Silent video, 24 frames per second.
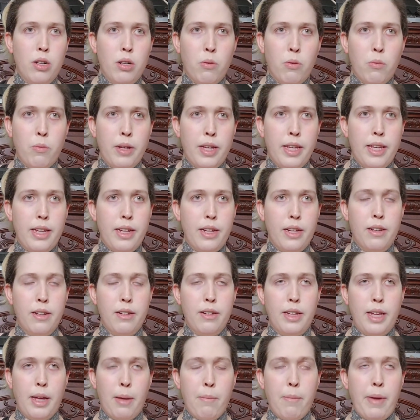we
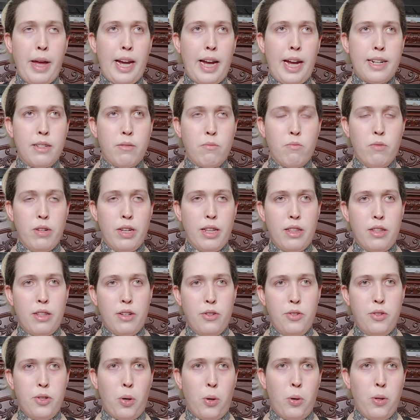get back with
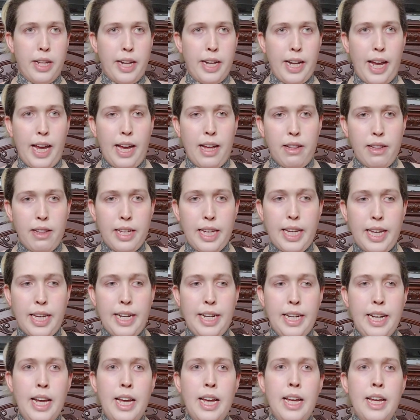Joel and Ellie,
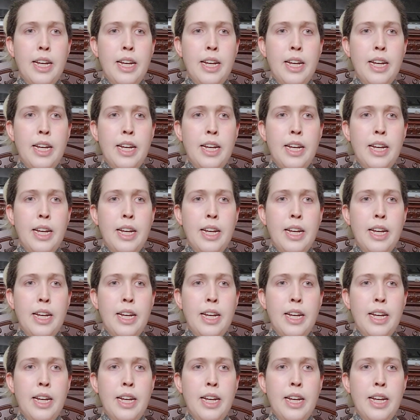and